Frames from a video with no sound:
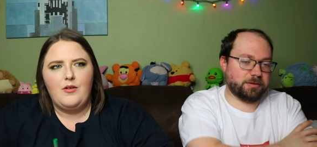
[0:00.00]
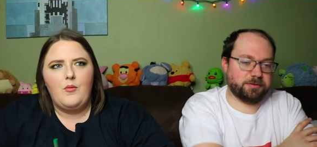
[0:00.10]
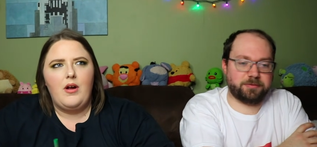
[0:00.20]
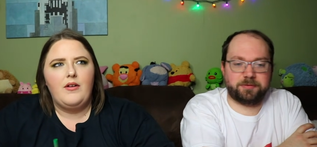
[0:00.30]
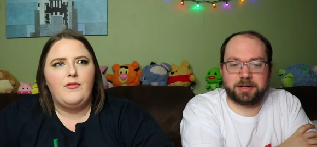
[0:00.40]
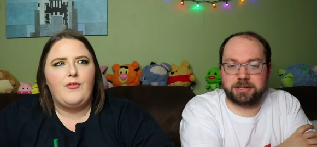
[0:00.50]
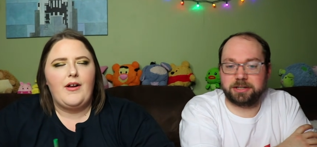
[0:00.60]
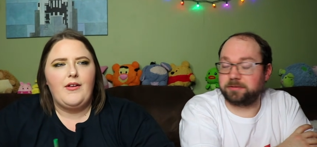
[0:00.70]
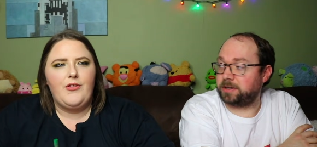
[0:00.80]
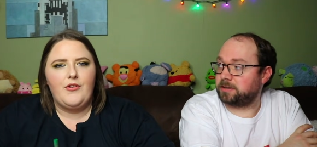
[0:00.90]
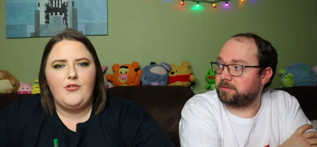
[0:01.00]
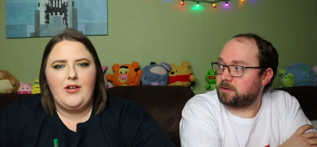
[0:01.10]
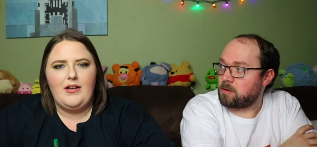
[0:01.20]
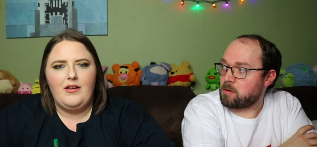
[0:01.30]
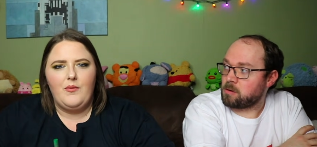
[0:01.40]
Speaker 1: the one fucking Friday the
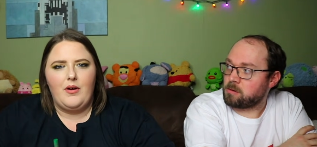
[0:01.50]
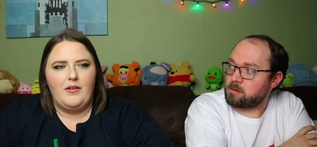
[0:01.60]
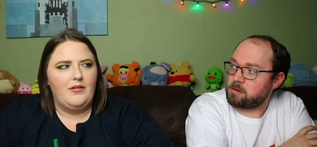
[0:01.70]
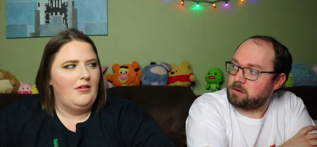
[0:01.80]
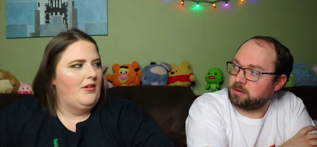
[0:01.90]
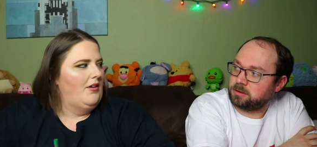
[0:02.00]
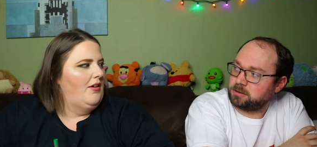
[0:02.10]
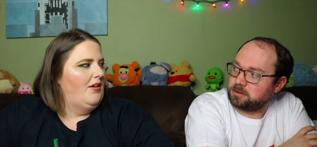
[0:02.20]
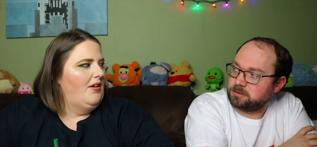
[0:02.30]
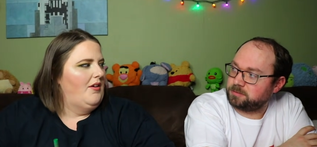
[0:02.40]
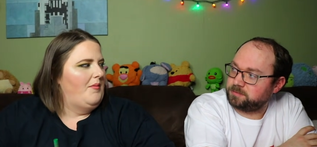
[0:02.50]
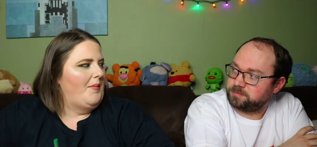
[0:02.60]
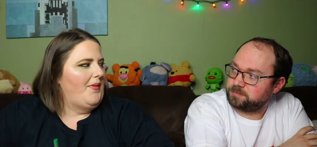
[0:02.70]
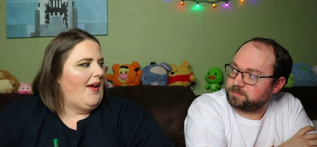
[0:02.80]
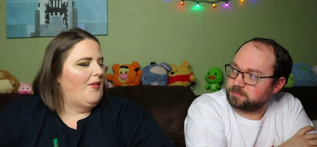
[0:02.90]
Thirteenth one.
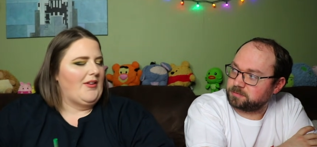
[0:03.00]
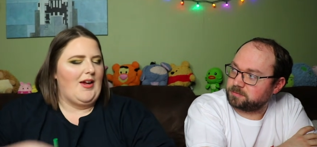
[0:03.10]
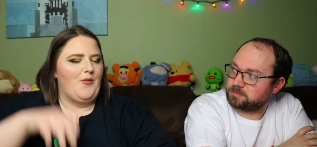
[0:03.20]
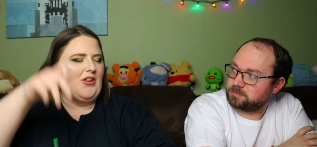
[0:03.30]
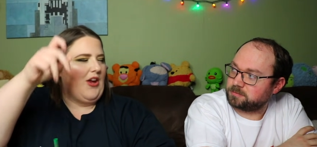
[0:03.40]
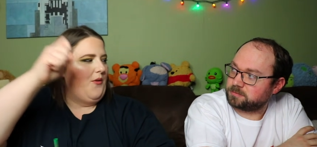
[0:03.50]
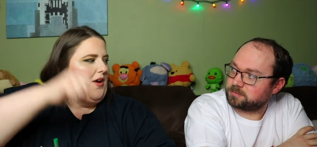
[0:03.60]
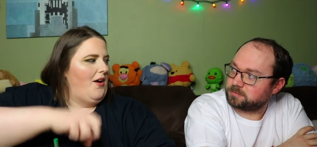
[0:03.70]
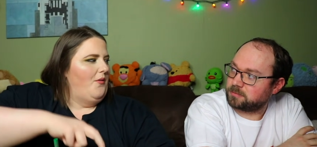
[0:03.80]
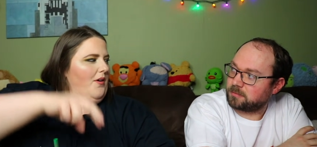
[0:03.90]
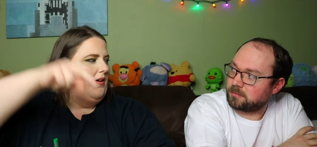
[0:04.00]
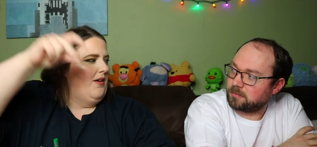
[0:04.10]
Remember that with the kid with the yo-yo?